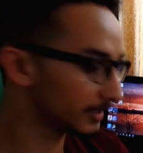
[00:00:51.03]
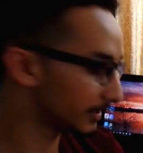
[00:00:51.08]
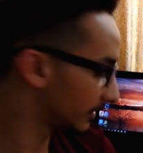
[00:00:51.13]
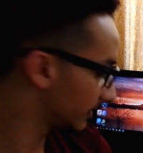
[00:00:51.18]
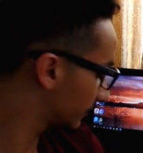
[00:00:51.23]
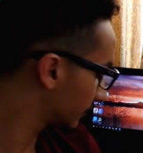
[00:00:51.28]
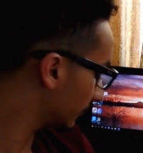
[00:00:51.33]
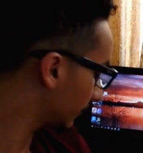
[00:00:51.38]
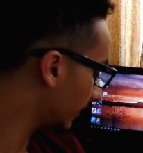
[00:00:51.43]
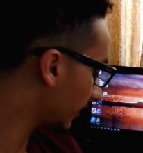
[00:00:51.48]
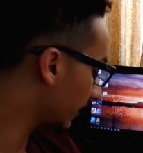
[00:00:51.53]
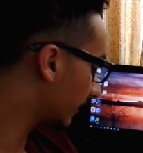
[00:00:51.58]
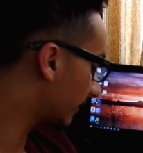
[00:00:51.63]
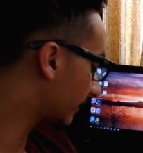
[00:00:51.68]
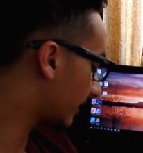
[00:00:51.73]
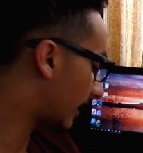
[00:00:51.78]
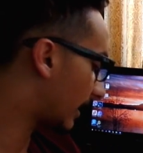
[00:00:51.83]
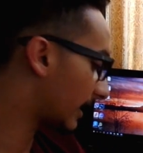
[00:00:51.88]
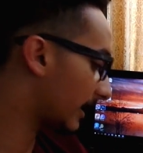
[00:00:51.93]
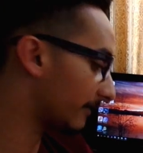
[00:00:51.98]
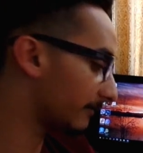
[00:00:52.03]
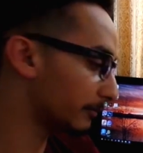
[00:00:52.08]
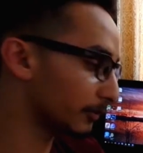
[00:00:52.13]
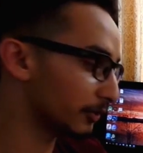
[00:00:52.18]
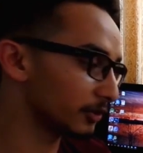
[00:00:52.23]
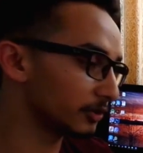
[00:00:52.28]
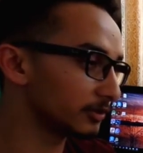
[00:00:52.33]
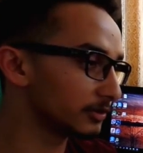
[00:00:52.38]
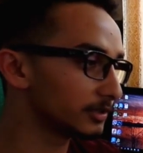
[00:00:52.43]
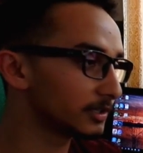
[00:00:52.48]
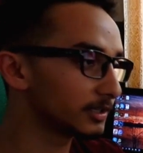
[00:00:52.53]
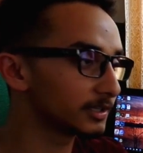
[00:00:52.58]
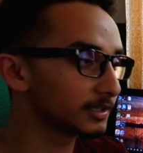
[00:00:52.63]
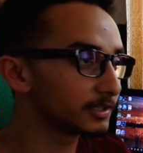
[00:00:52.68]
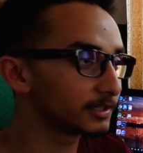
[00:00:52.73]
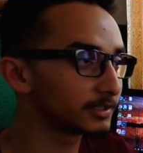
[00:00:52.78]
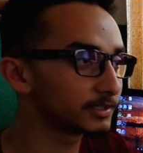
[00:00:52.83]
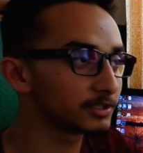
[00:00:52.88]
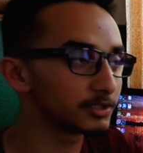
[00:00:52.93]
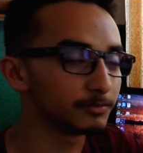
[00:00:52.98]
So here I have Model
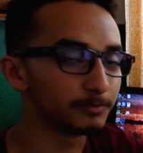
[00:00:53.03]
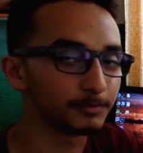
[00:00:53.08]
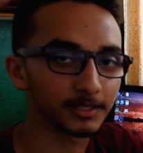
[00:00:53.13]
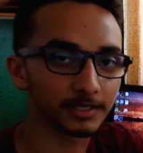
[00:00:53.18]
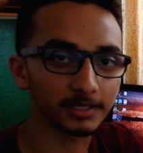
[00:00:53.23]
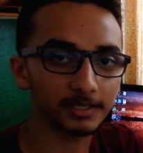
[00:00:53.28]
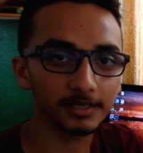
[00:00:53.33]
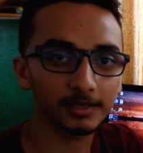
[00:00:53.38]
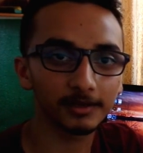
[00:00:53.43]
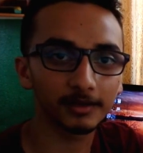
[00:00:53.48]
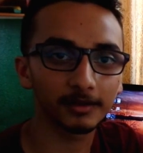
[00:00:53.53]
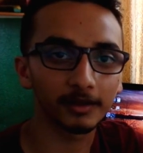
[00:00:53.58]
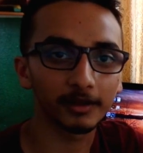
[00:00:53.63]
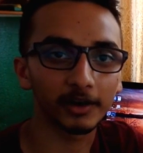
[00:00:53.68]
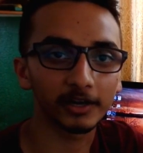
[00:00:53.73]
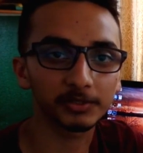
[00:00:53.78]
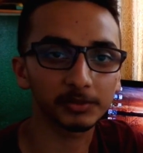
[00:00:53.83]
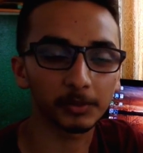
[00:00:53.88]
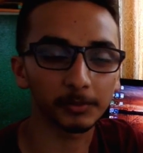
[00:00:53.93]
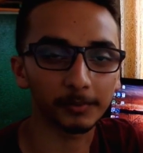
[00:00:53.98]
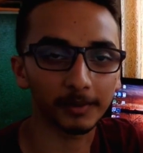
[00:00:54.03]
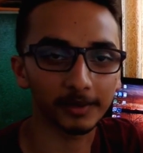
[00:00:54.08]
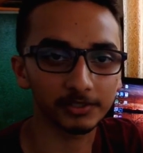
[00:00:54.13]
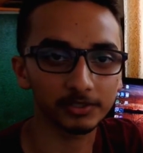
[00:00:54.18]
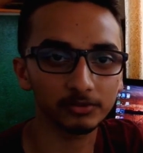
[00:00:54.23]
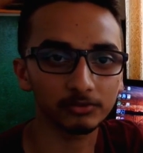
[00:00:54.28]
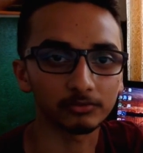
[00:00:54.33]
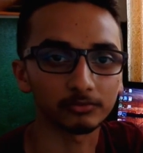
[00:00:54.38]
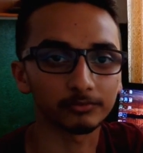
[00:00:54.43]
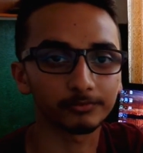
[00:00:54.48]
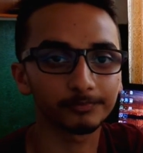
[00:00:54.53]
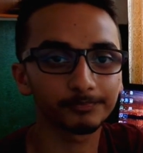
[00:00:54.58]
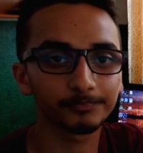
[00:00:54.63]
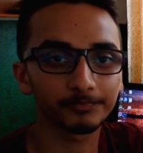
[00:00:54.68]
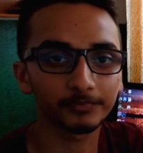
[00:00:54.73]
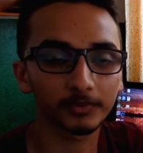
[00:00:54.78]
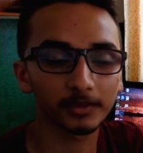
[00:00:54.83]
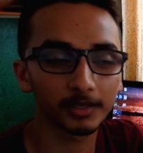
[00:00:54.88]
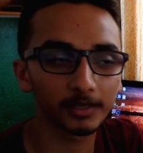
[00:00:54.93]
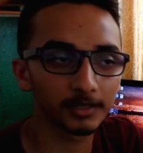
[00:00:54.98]
B, Raspberry Pi 2.
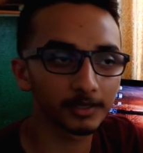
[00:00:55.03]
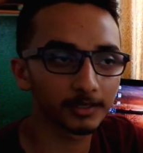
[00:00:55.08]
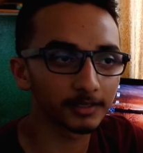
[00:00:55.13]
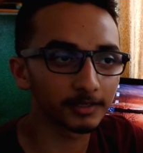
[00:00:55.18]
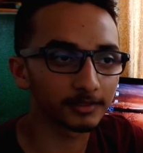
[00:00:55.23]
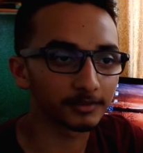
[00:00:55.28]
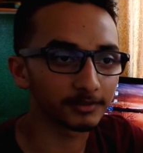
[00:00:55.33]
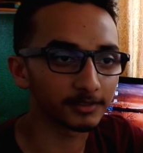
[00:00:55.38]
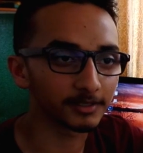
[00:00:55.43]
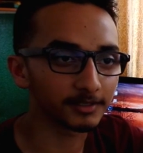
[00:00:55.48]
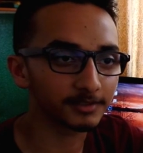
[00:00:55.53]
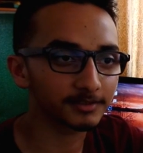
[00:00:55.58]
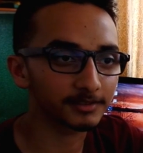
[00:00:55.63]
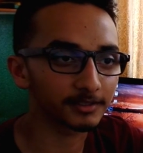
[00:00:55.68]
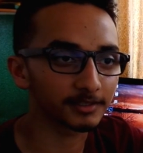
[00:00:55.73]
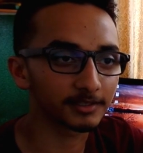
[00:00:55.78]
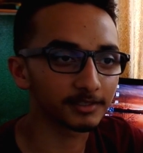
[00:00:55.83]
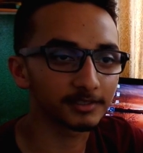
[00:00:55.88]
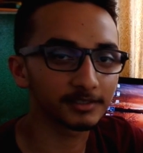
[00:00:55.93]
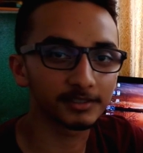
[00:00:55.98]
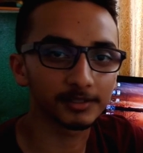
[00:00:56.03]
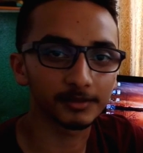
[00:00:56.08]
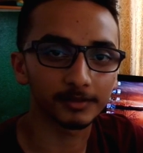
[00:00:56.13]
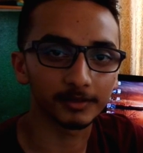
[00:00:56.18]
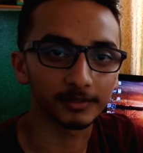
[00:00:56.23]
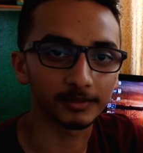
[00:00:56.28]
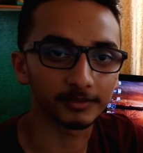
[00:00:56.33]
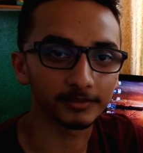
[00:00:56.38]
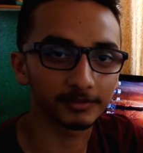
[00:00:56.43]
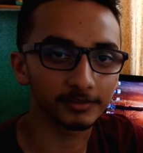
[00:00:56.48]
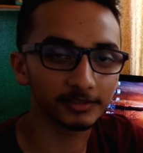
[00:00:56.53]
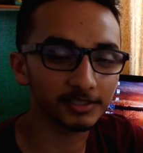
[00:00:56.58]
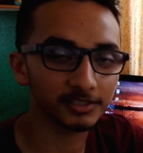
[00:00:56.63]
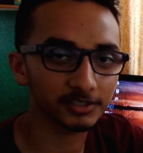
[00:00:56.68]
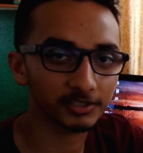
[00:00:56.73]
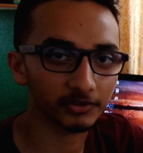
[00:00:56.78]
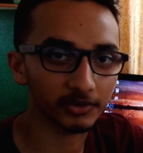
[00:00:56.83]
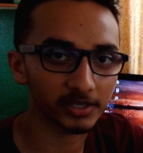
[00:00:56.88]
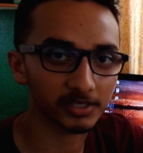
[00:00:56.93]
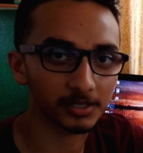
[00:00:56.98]
This is
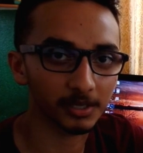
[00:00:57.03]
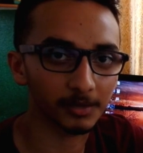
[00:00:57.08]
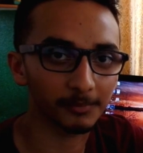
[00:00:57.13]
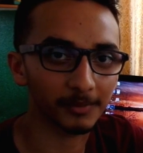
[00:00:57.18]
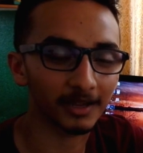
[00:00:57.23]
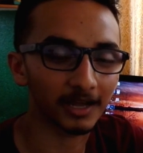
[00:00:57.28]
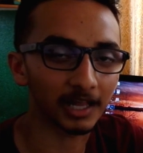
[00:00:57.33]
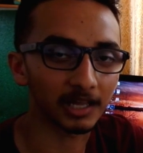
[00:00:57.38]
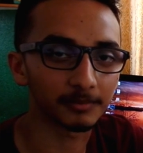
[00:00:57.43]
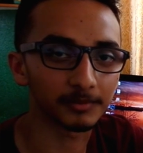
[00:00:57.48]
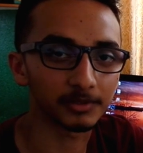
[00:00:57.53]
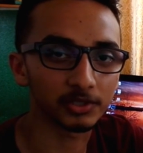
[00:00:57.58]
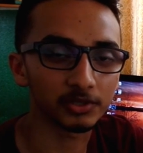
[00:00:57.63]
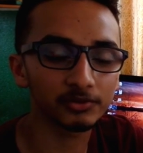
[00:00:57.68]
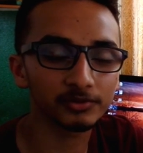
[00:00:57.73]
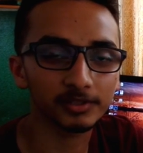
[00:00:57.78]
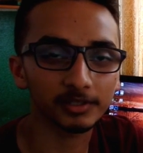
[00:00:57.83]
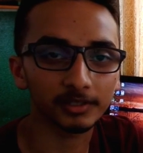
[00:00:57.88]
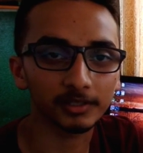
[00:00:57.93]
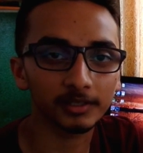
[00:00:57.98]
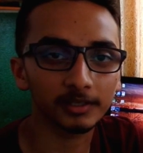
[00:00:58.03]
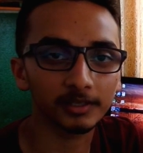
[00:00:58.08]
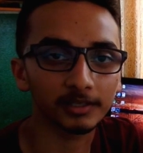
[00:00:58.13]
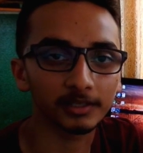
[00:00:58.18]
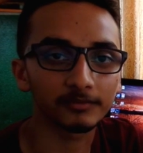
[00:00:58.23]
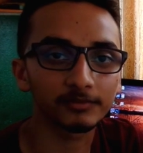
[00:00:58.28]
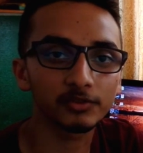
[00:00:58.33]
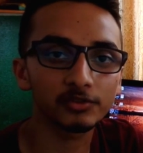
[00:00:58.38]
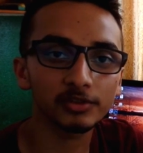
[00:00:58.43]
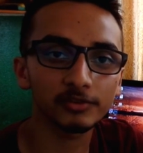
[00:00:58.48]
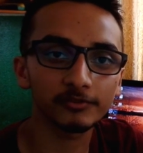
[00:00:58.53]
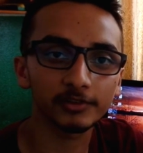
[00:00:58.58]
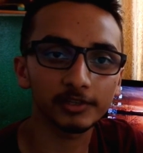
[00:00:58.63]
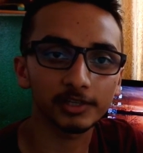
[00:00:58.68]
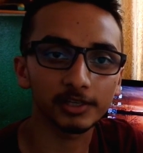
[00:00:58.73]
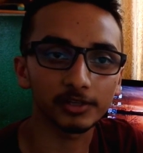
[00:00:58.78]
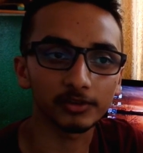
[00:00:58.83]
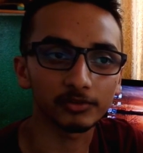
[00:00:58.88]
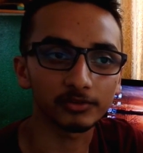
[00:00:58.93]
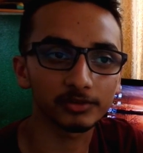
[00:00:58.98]
the Raspberry Pi I'll be using in future
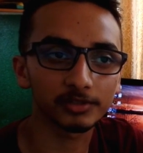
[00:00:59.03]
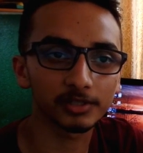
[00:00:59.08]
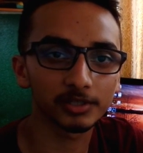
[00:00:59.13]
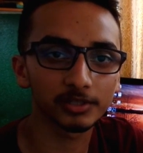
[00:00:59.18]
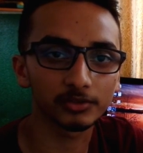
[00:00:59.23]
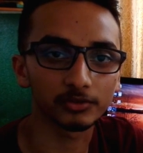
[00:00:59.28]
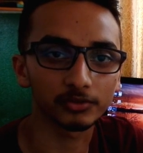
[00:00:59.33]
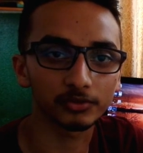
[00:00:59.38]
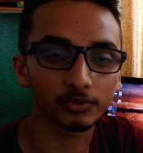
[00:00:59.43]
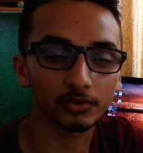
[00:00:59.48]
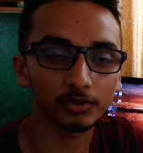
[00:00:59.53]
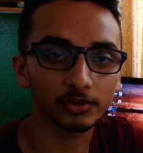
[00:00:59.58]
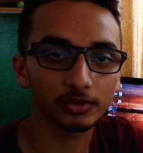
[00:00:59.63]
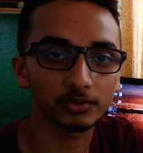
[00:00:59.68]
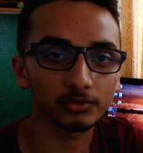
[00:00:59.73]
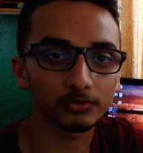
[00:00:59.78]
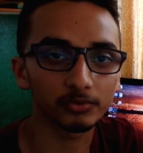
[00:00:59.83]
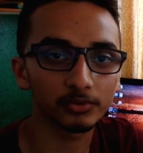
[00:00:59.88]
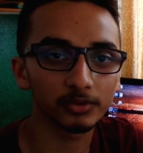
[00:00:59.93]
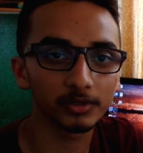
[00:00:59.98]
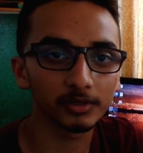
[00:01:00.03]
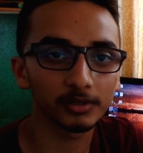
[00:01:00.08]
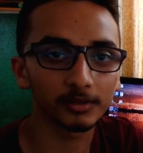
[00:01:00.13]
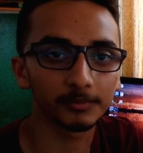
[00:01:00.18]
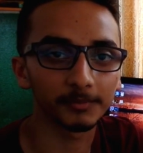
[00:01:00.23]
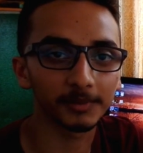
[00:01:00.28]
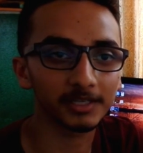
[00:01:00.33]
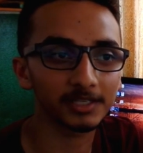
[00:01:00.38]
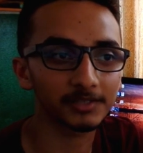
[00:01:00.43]
videos to show you many